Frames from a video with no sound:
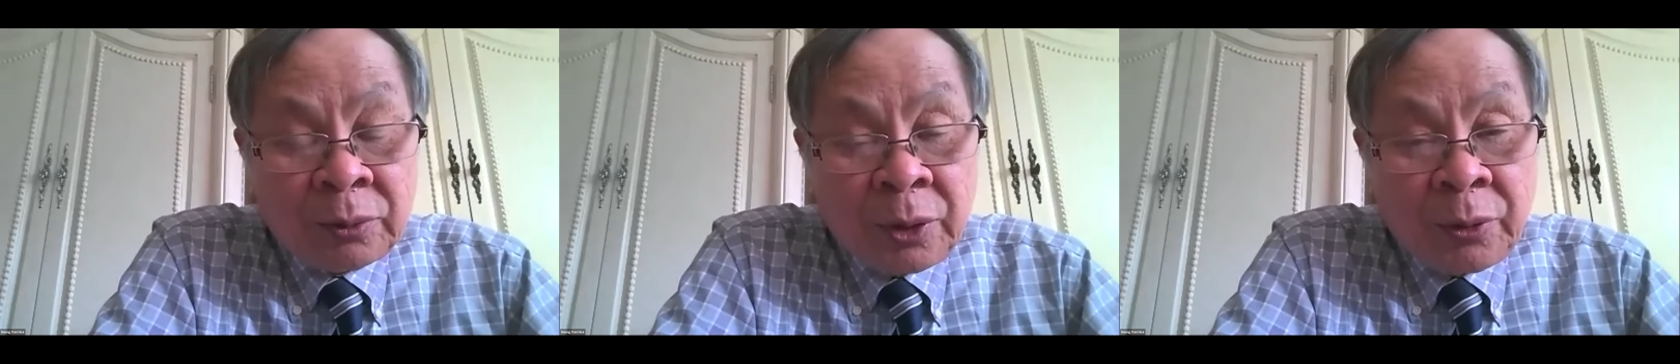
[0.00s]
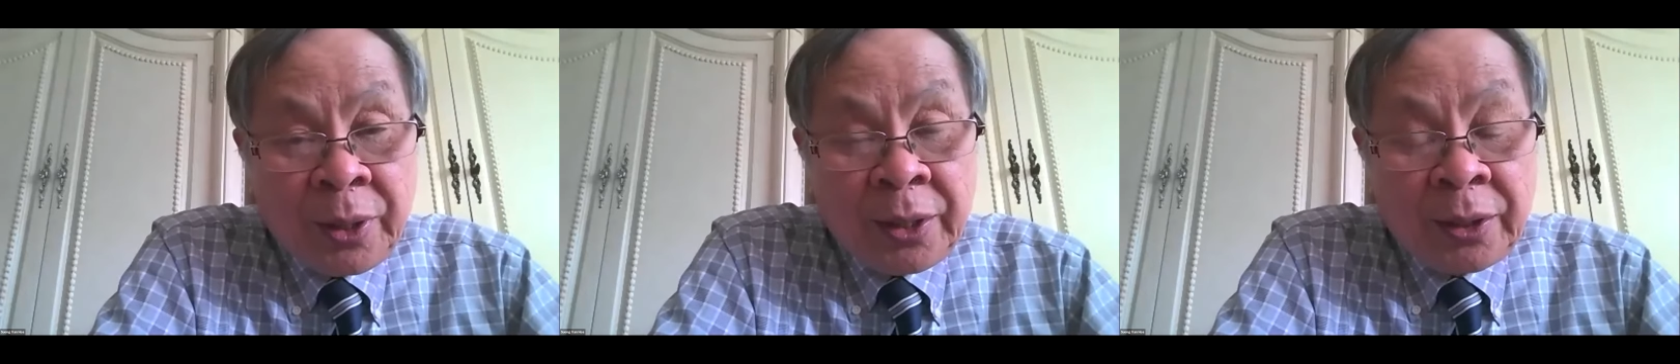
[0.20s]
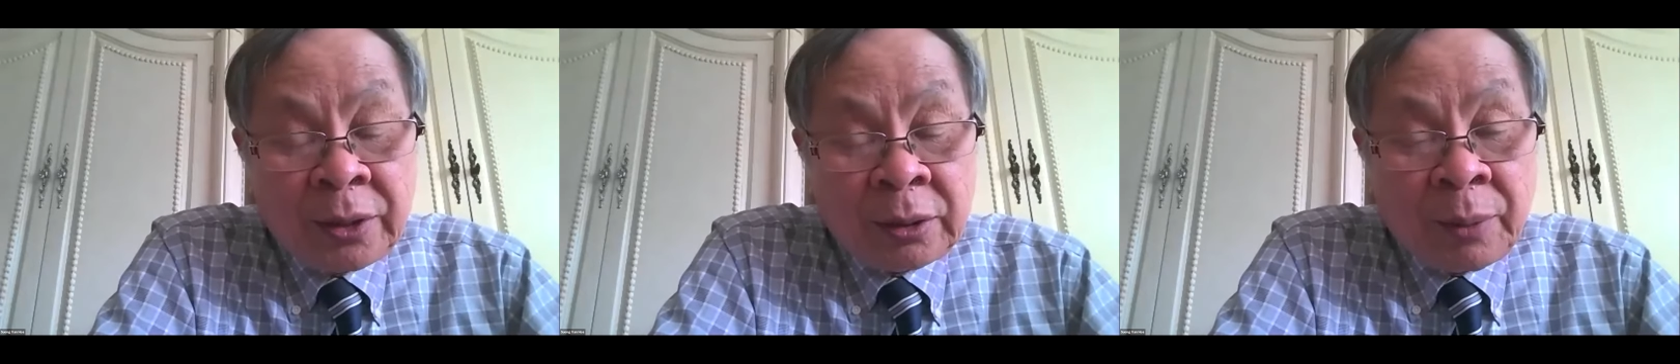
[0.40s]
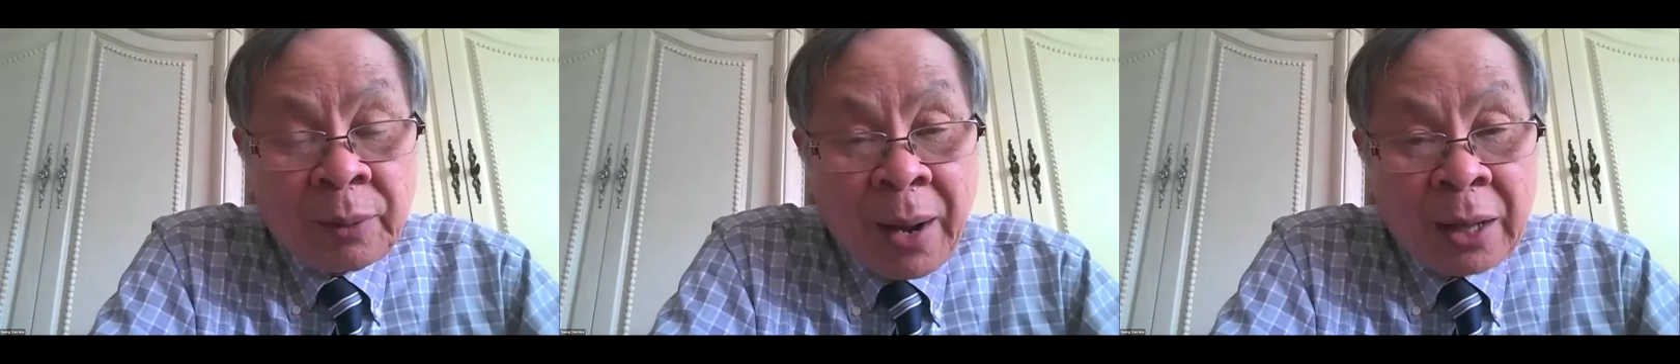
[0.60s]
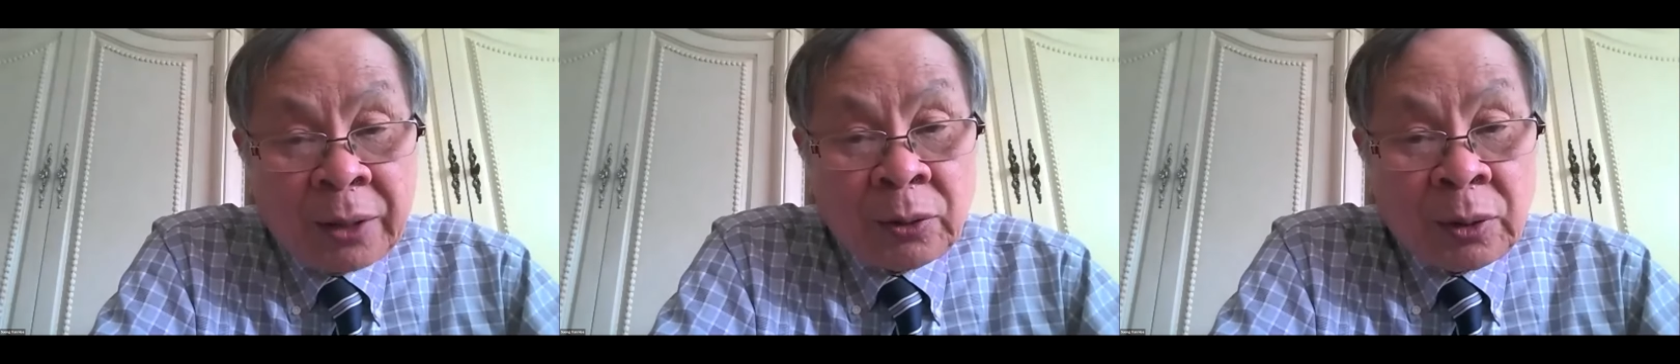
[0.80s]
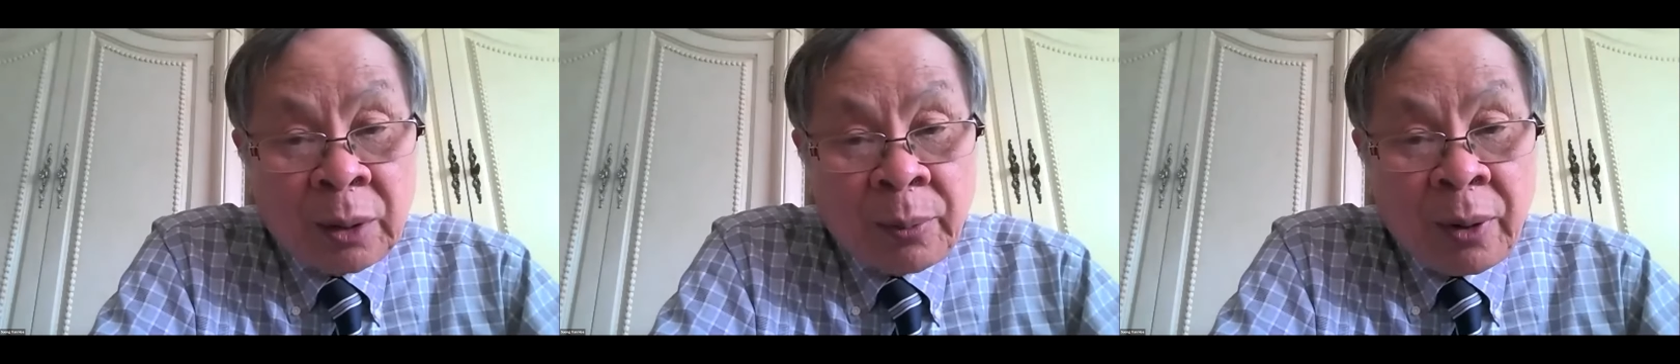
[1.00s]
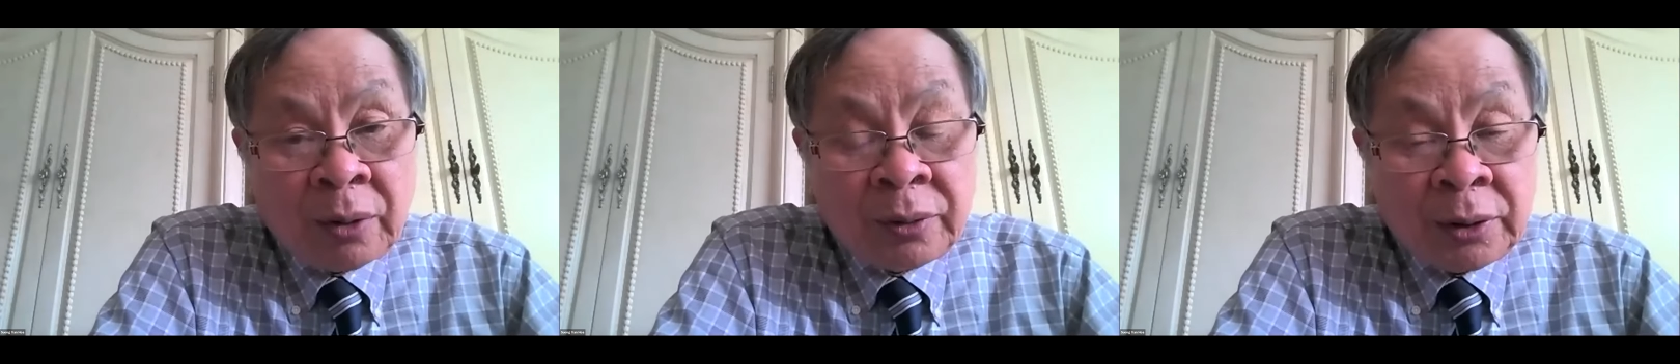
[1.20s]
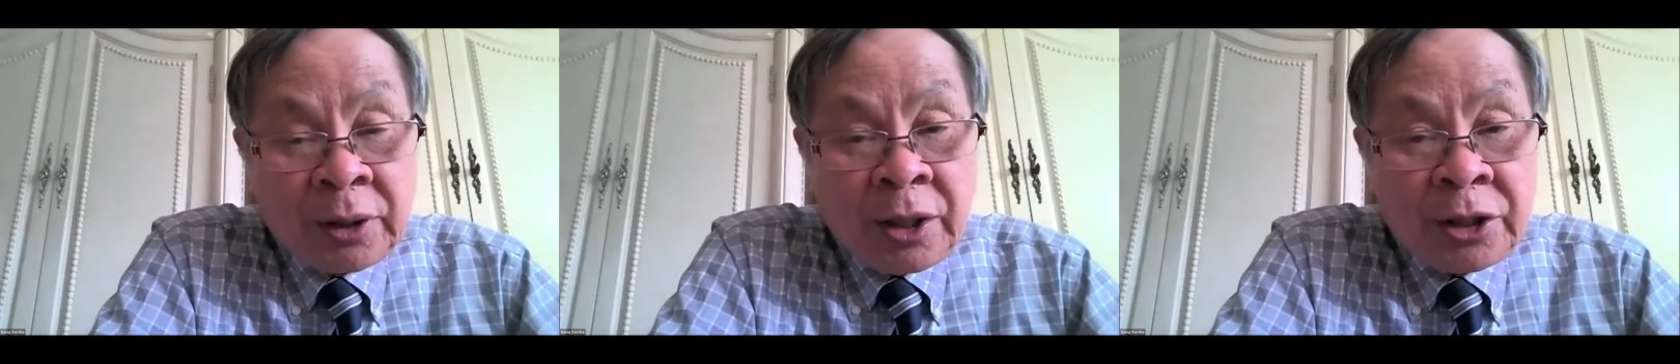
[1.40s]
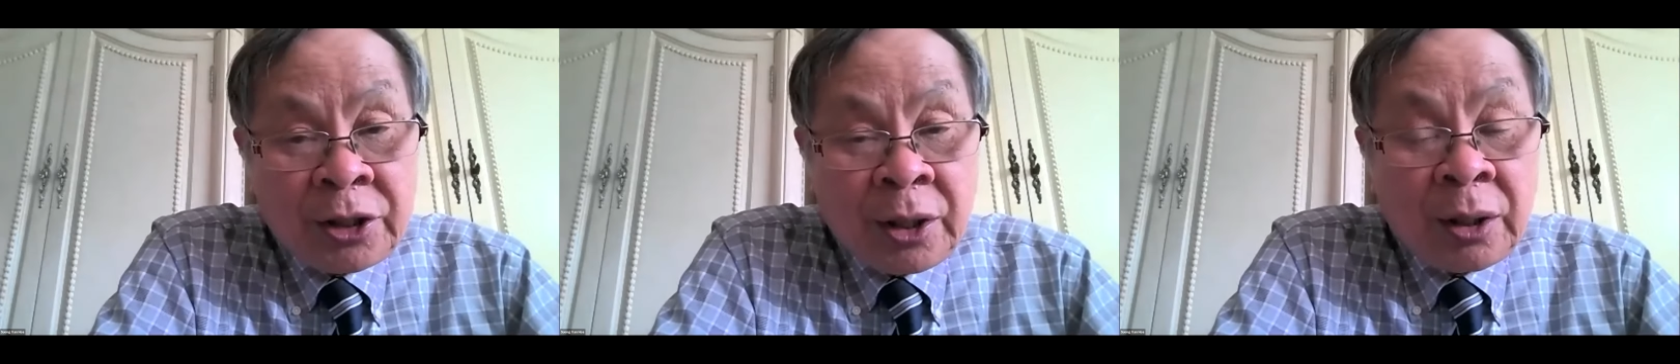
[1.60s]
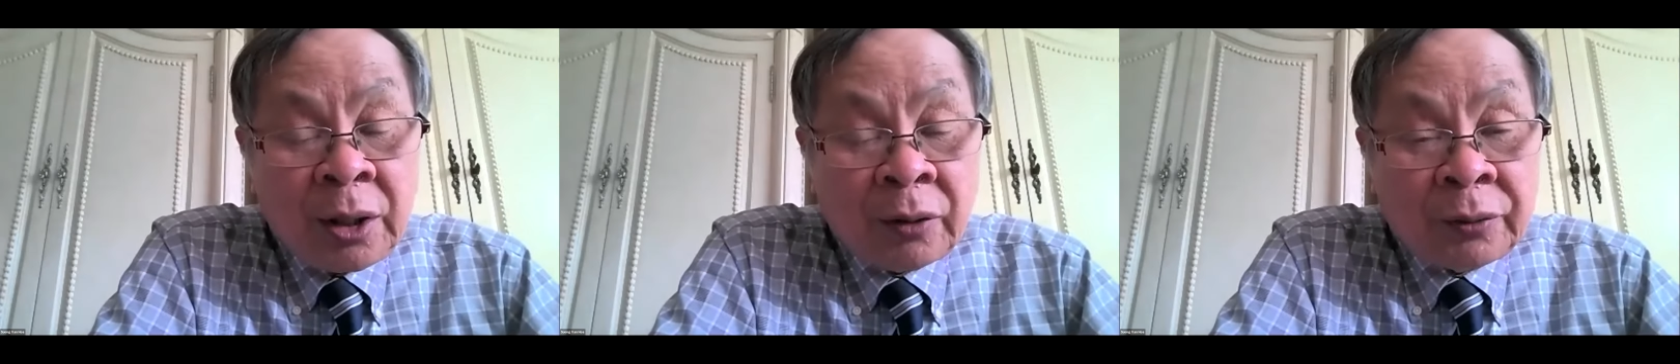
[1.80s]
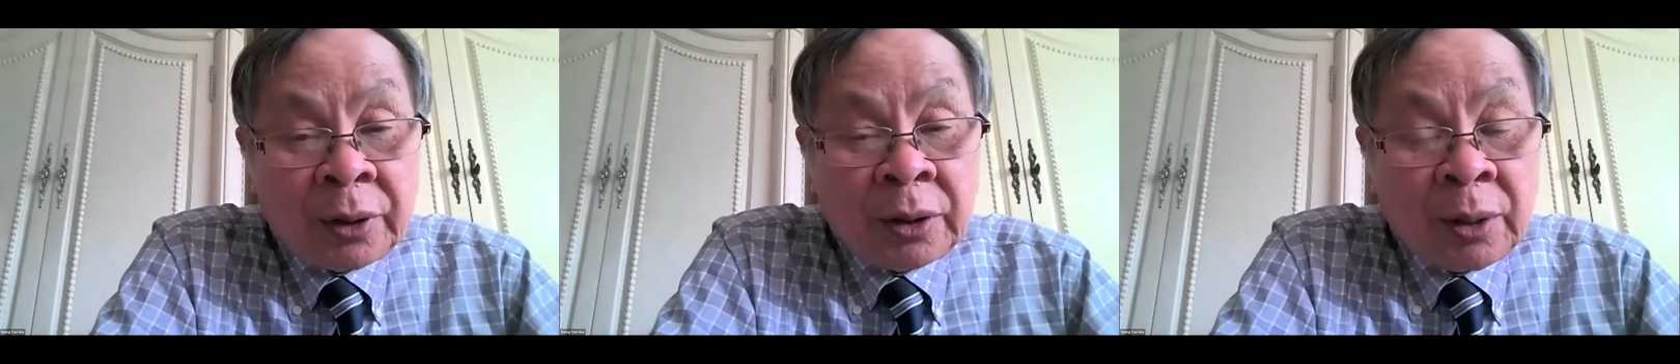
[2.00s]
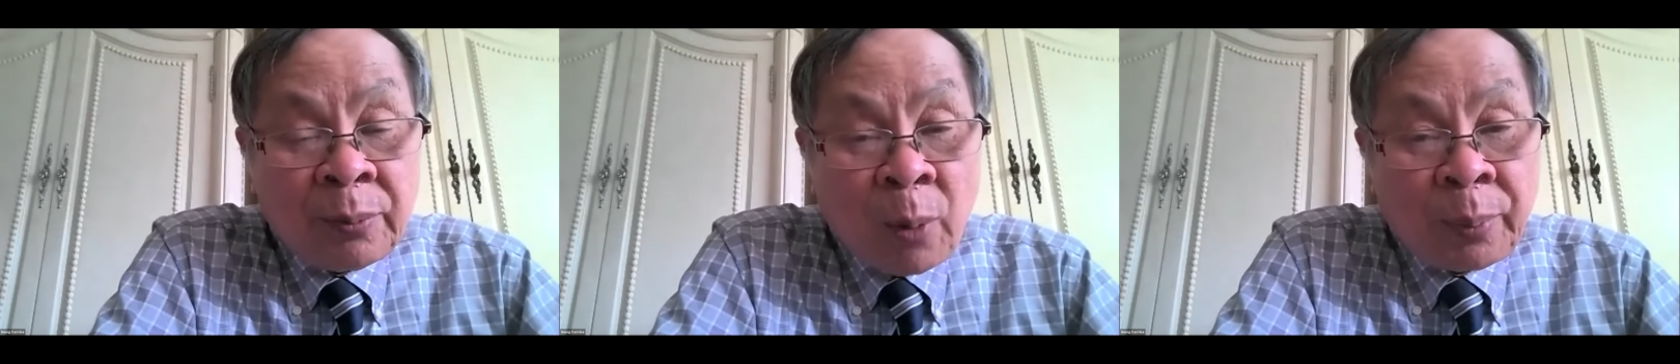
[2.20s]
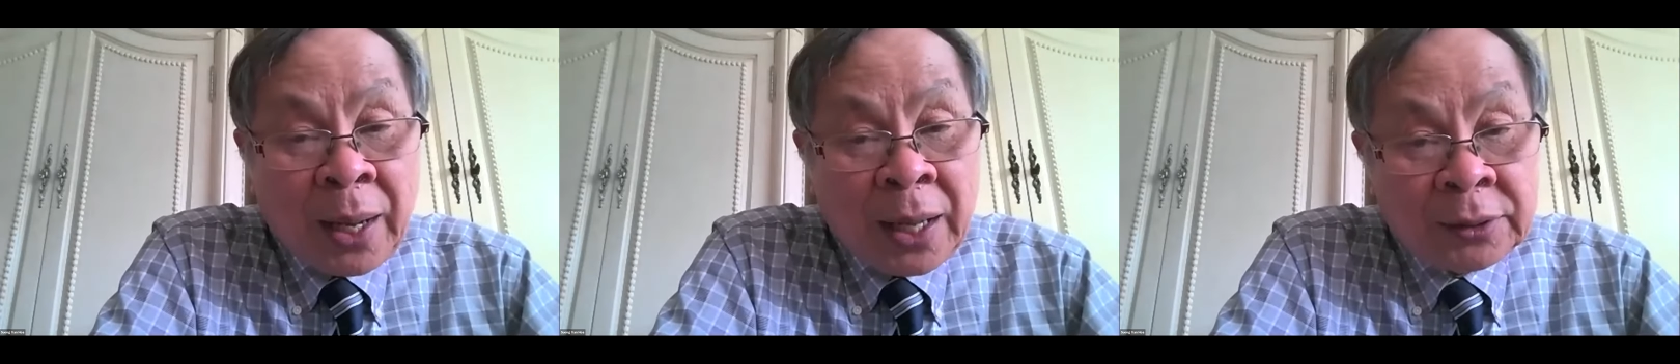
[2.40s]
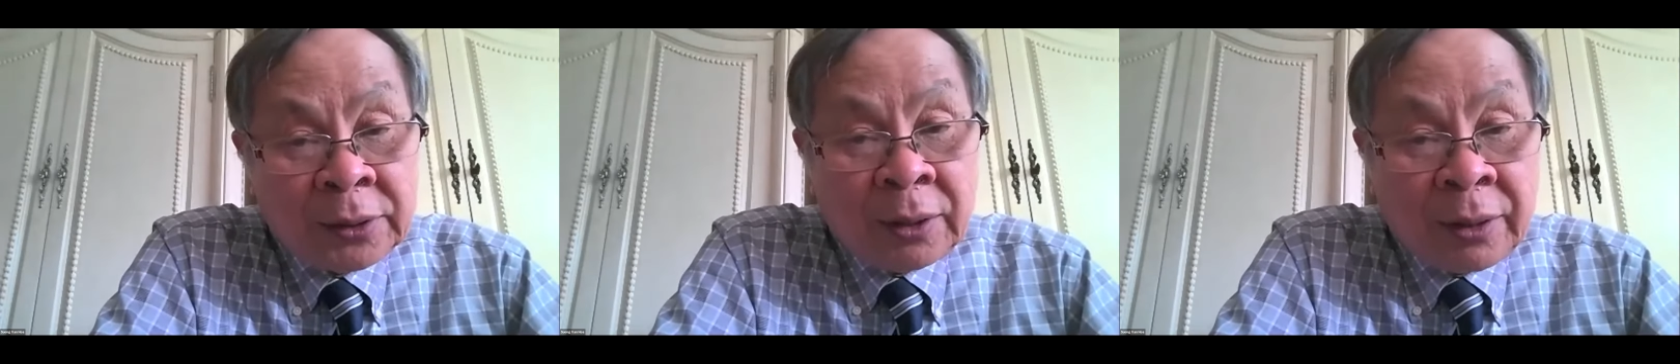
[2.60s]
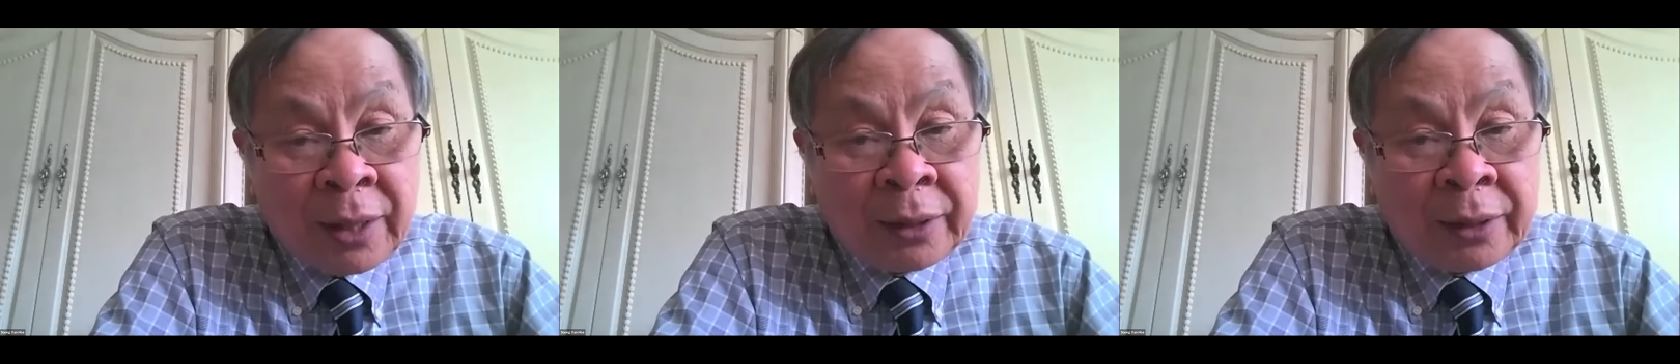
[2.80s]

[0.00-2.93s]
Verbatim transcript: You hit the mantle above the TG of the thermoplastic,